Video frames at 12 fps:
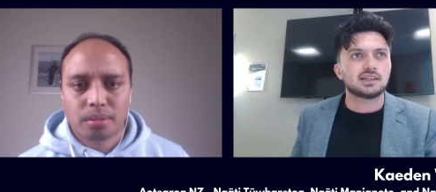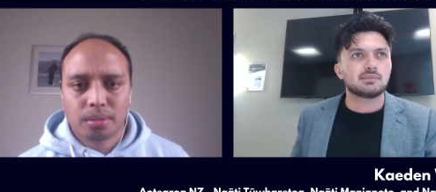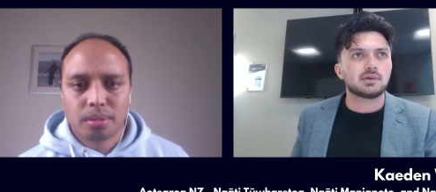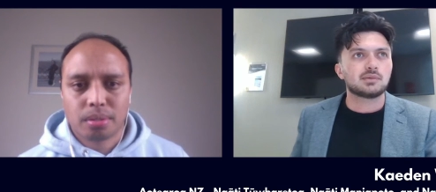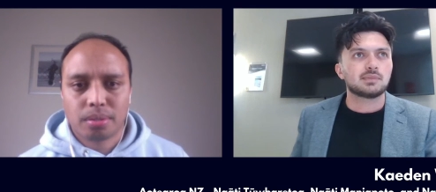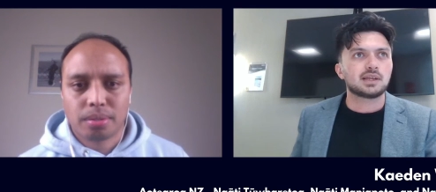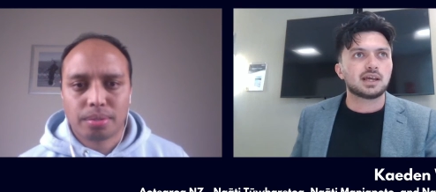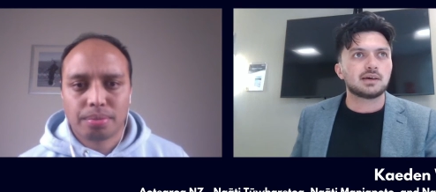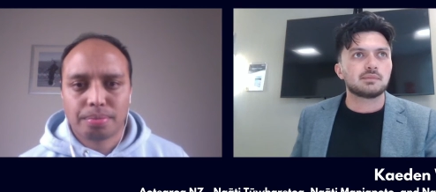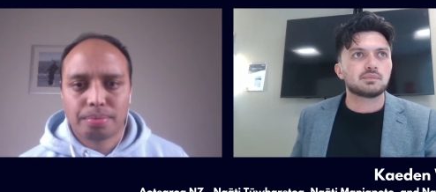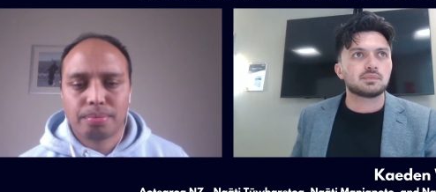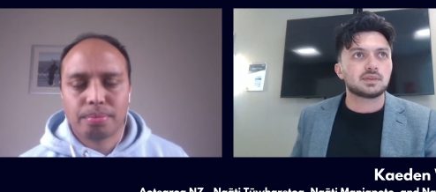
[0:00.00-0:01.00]
Speaker 1: at the moment.
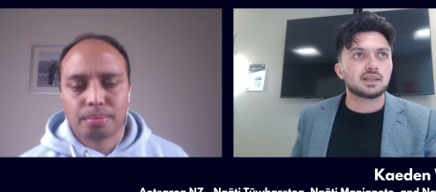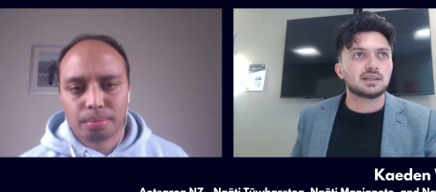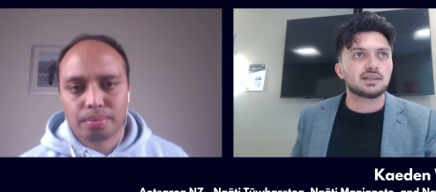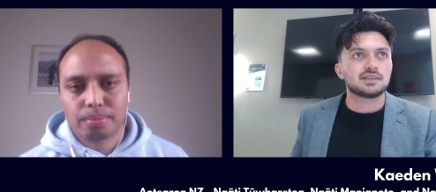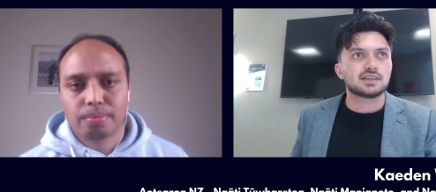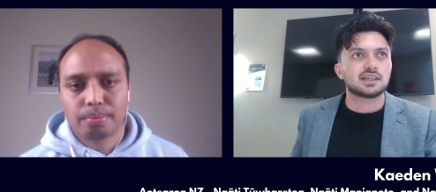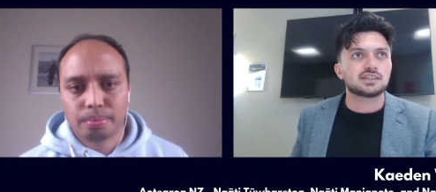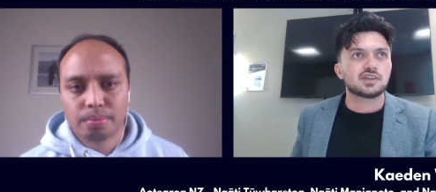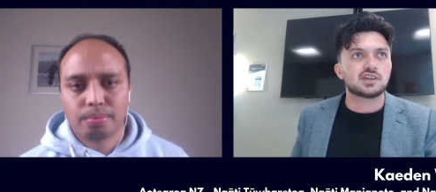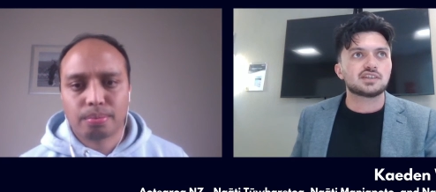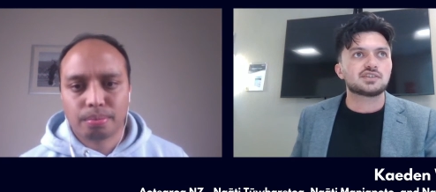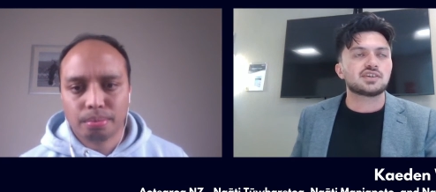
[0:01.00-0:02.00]
Um, there is a
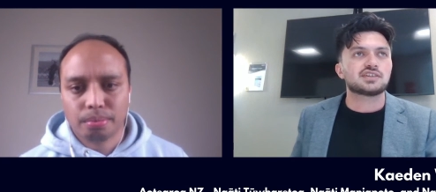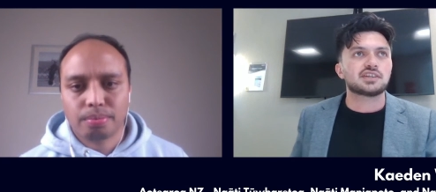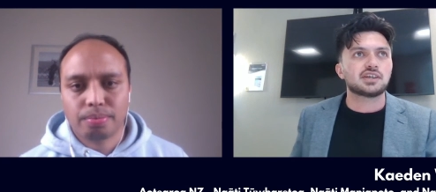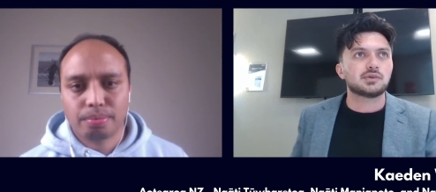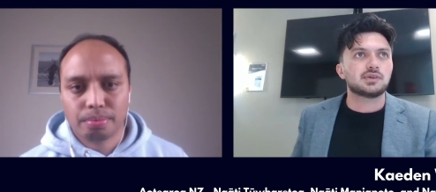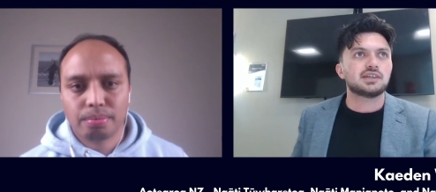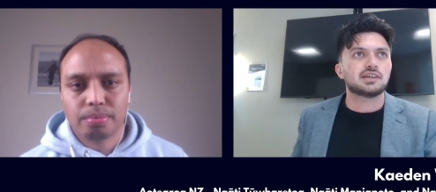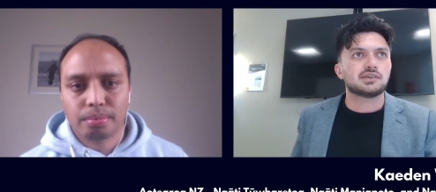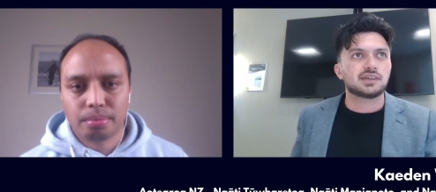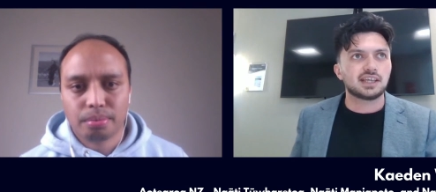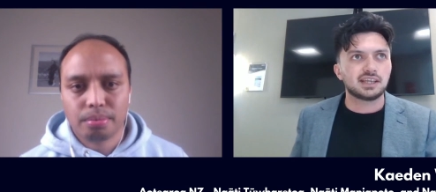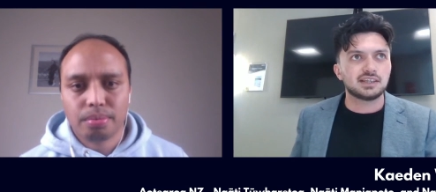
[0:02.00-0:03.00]
strategizing hui
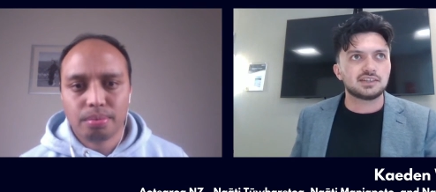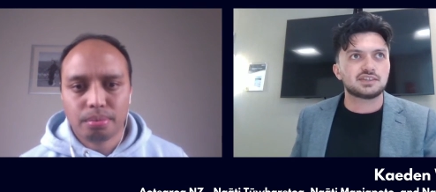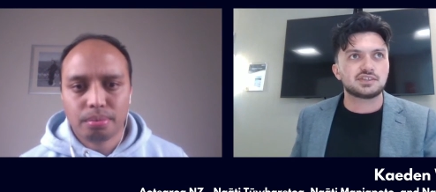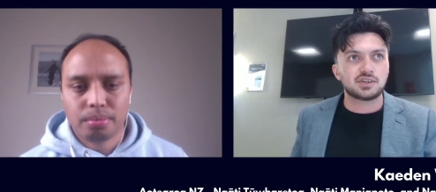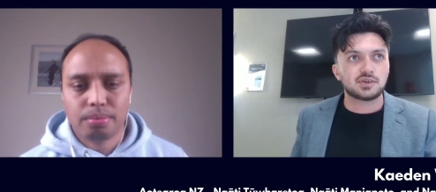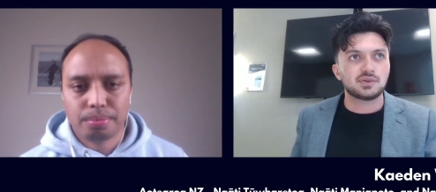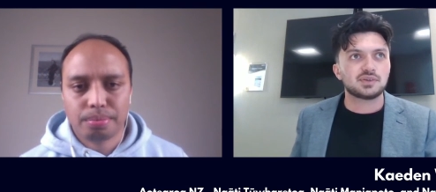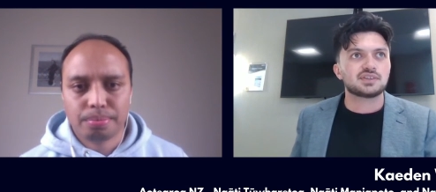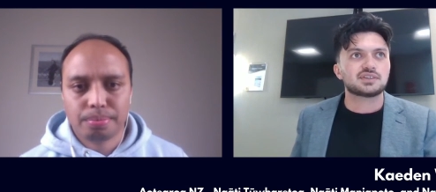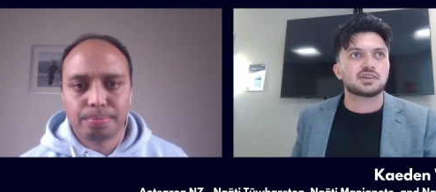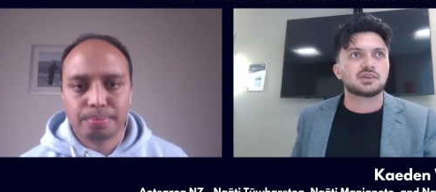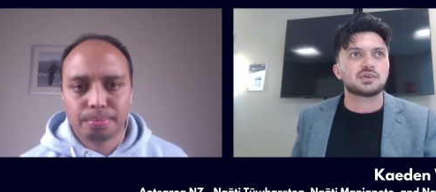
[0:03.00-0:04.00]
going ahead soon,
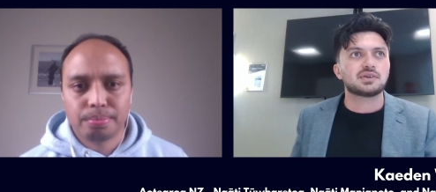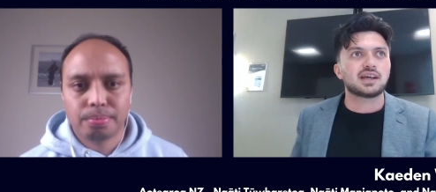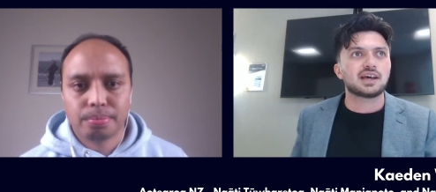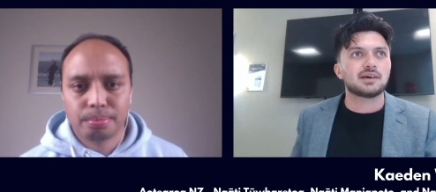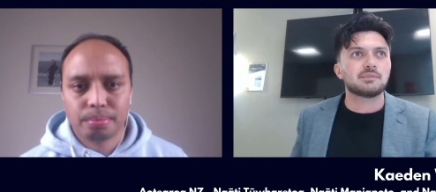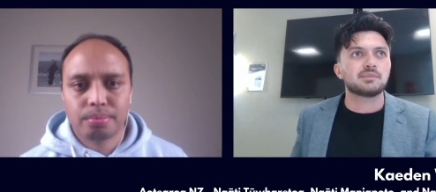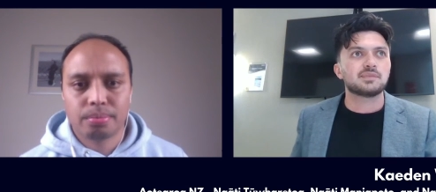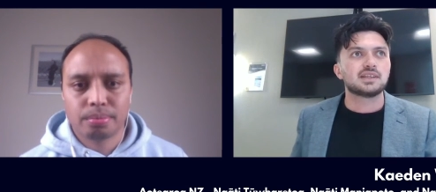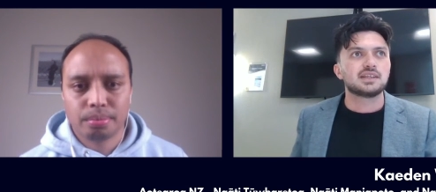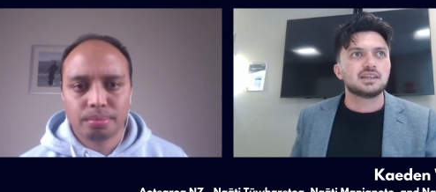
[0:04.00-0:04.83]
so um,